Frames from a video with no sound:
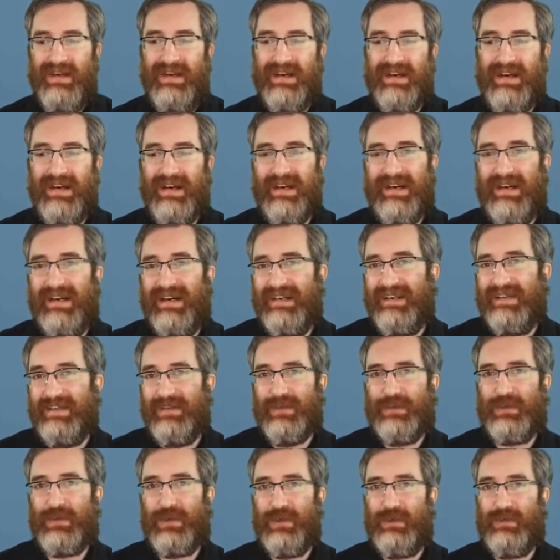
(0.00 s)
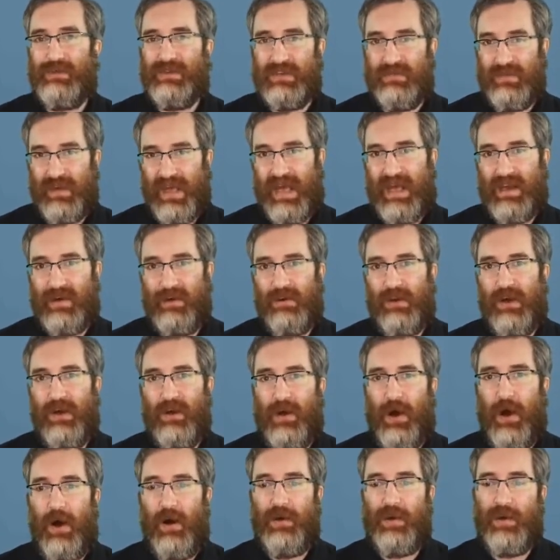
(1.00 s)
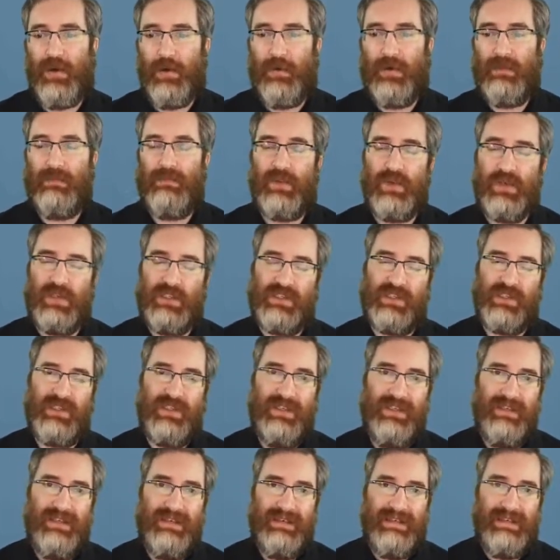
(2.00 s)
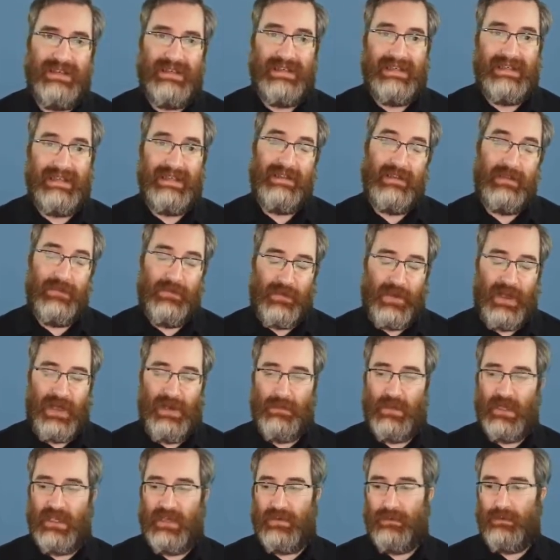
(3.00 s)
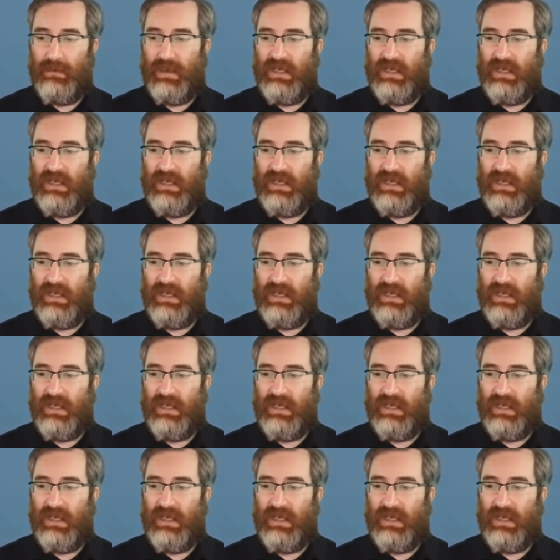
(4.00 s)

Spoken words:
in terms of analog audio inputs in the family.